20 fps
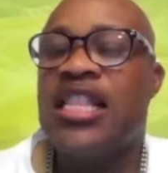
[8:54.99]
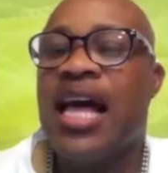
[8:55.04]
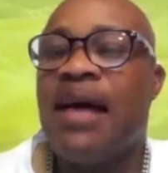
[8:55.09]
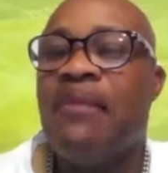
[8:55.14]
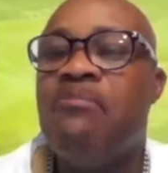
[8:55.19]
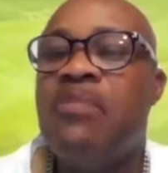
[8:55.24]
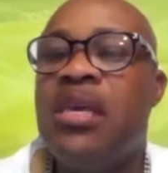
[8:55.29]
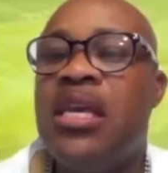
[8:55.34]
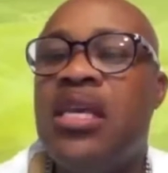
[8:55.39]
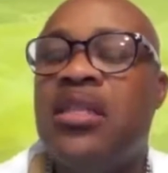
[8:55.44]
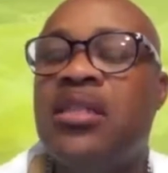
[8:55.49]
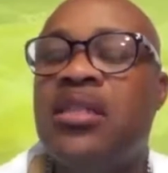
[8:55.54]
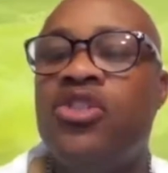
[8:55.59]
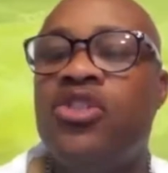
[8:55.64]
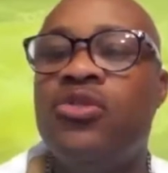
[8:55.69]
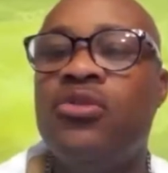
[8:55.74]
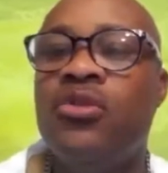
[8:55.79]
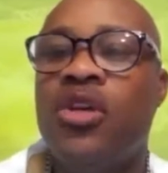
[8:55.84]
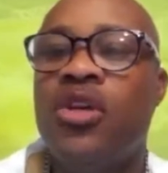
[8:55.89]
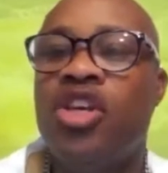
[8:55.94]
That
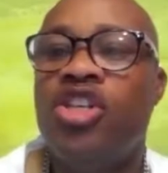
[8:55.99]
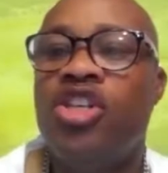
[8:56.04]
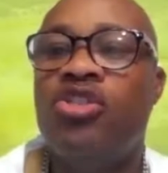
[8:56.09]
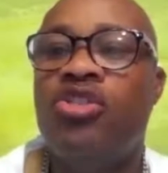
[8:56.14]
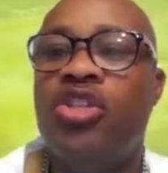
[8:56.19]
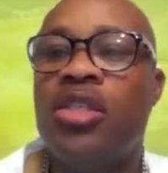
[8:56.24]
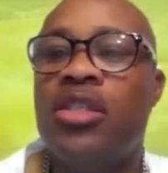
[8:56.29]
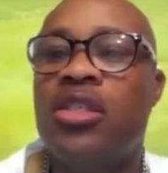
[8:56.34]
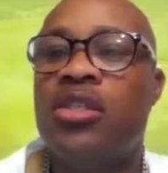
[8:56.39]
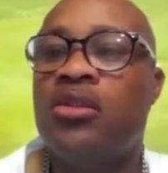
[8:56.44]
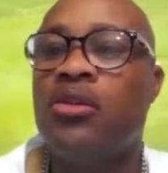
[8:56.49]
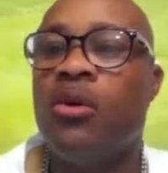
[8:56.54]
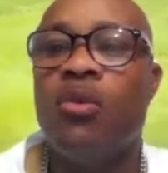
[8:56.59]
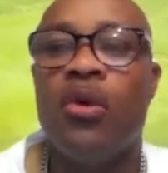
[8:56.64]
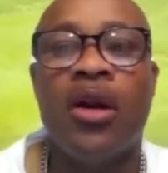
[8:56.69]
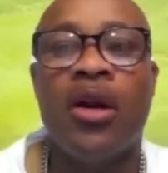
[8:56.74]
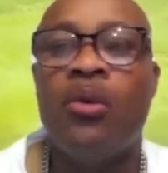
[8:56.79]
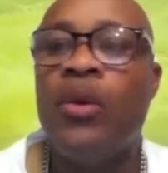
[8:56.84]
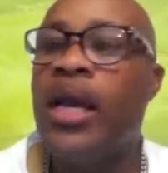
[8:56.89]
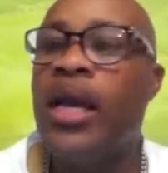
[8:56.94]
means you just
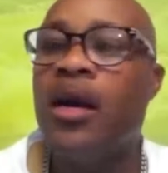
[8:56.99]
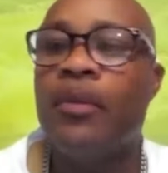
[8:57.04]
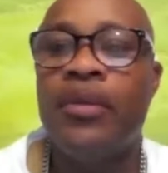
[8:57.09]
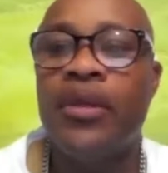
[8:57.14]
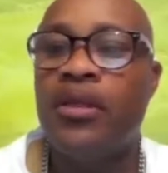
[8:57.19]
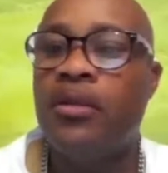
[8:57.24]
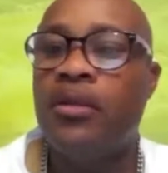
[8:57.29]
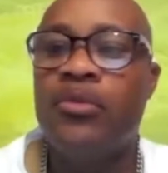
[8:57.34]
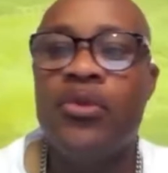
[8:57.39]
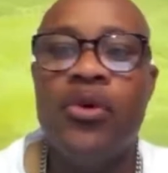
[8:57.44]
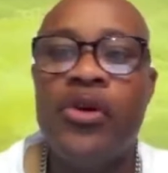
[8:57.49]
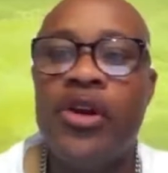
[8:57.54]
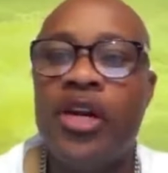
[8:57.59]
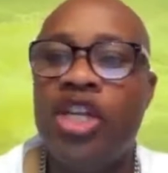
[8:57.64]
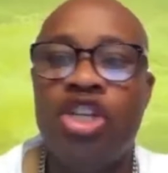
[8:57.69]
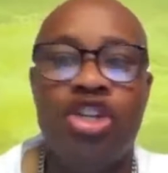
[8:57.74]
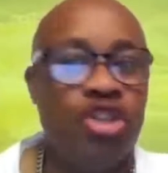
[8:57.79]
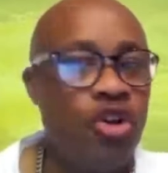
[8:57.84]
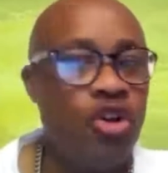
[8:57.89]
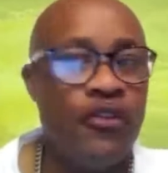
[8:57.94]
don't want to wake up in the
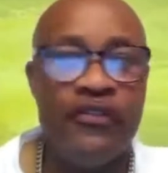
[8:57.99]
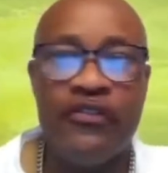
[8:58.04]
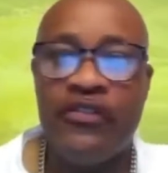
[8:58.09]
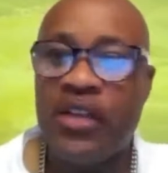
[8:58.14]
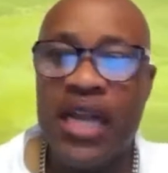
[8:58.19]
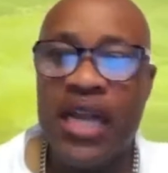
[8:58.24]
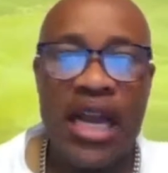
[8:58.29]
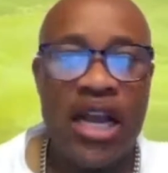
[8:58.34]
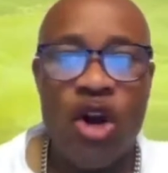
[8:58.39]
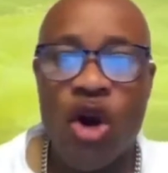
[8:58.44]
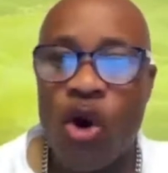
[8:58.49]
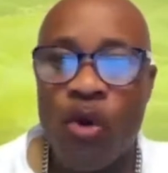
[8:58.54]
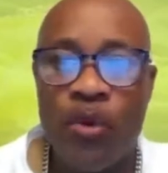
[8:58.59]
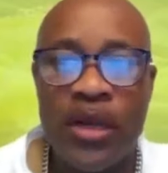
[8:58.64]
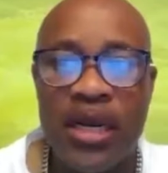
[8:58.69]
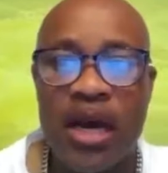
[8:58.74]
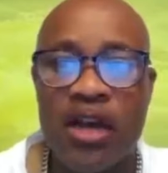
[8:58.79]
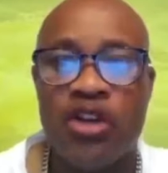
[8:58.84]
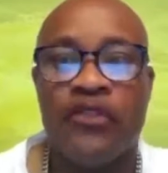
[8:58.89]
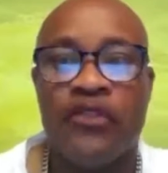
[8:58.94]
morning. You don't feel like
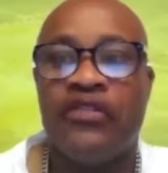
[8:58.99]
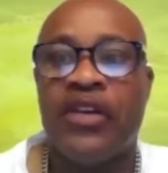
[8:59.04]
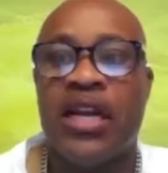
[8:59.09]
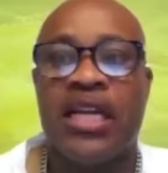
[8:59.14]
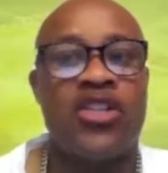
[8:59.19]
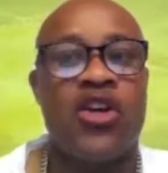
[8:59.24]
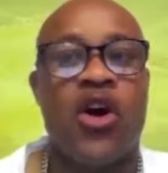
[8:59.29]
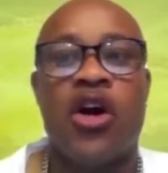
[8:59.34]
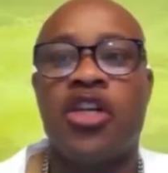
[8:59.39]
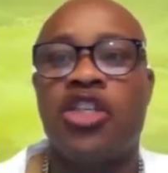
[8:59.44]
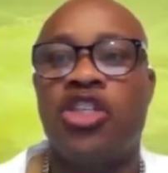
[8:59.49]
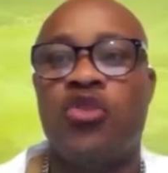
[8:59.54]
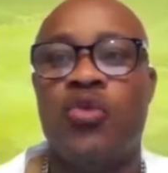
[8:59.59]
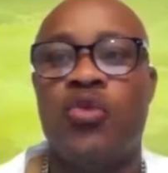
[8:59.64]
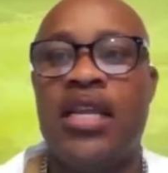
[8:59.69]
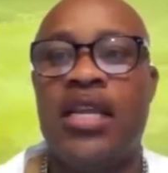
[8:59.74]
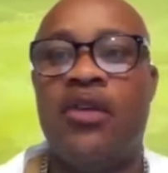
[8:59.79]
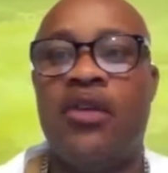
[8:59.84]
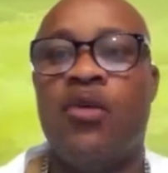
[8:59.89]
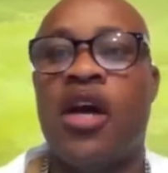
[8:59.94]
going out. You don't feel like talking
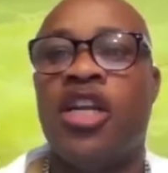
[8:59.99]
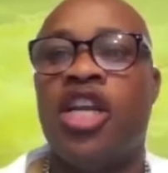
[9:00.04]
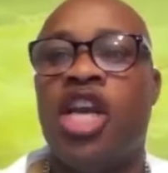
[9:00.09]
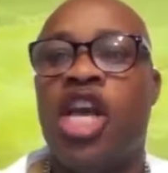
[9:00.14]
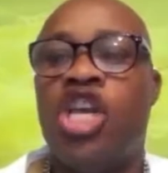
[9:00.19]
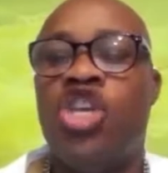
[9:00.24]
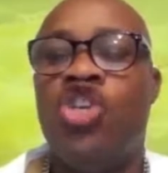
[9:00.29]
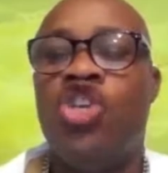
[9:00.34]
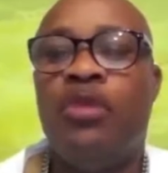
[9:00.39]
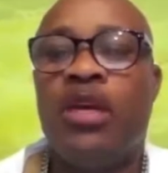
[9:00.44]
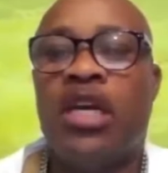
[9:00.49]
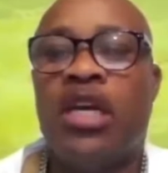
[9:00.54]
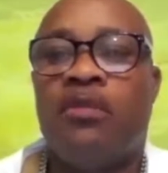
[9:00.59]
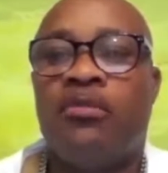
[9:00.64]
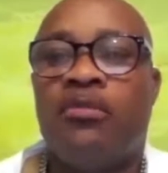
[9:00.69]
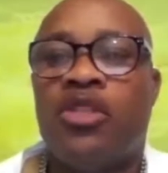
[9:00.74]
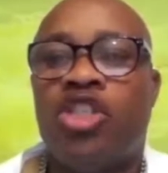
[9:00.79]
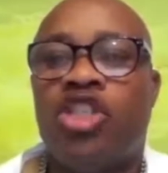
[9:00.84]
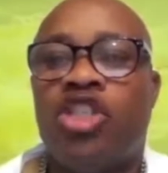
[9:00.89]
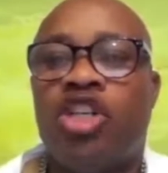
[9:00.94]
to anyone. You
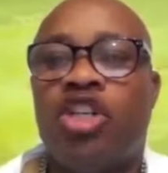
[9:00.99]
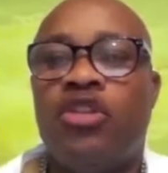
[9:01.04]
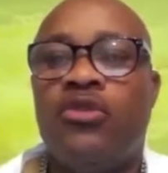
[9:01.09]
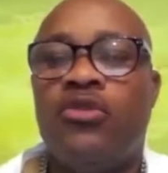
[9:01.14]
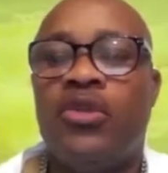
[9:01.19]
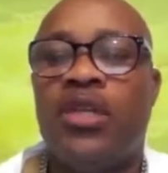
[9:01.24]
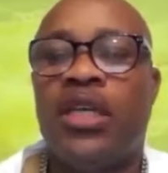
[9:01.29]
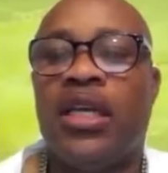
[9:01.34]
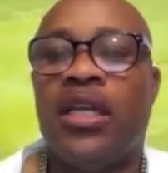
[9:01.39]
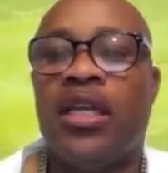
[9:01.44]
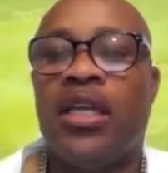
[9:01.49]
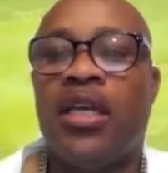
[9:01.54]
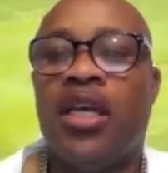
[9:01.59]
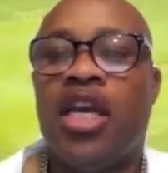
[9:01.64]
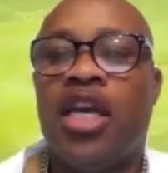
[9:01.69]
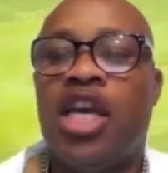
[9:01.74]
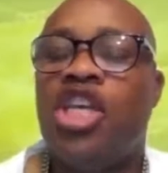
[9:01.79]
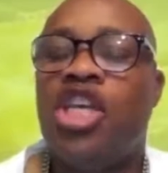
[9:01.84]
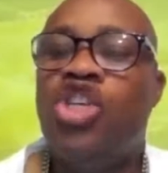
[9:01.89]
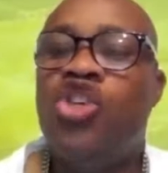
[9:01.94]
become secluded.
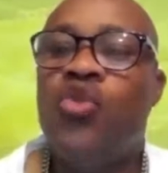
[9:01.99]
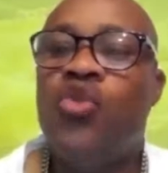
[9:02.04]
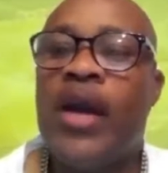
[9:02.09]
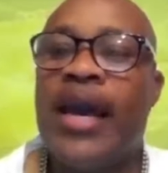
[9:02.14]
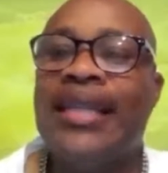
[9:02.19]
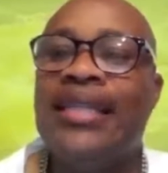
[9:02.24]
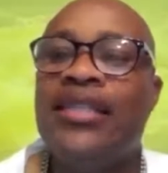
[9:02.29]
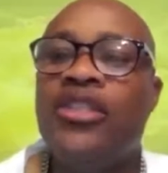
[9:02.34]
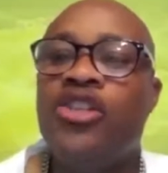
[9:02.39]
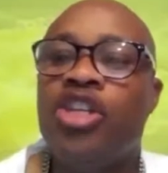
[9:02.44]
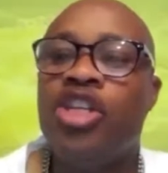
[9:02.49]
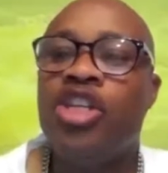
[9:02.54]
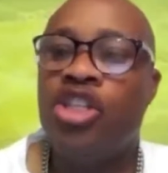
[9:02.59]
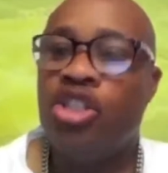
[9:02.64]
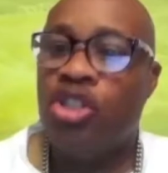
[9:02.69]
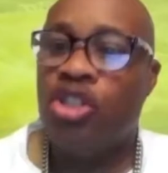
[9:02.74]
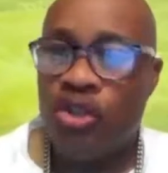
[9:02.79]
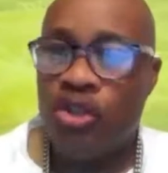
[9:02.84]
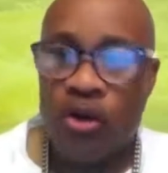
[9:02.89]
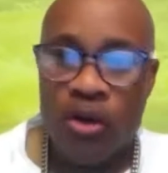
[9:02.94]
You entered
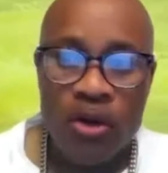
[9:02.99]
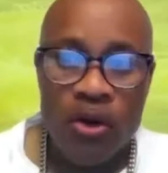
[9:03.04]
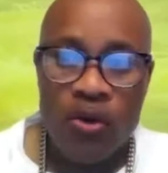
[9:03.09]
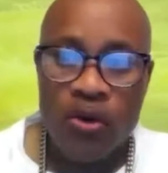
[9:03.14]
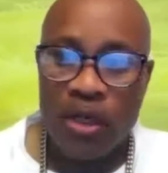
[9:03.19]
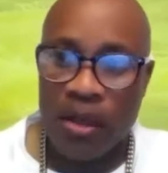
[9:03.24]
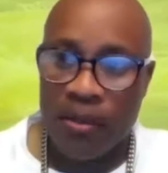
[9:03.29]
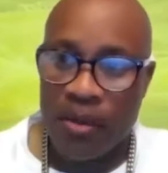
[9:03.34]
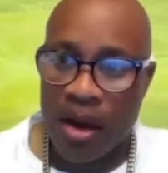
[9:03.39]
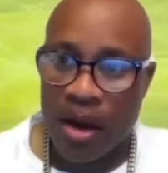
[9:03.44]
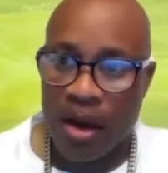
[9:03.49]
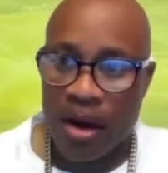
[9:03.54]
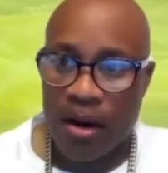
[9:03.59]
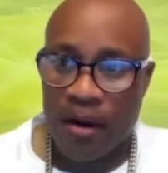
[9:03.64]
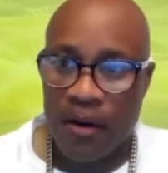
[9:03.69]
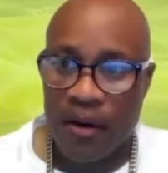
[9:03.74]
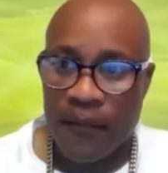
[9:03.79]
into your Lodibar.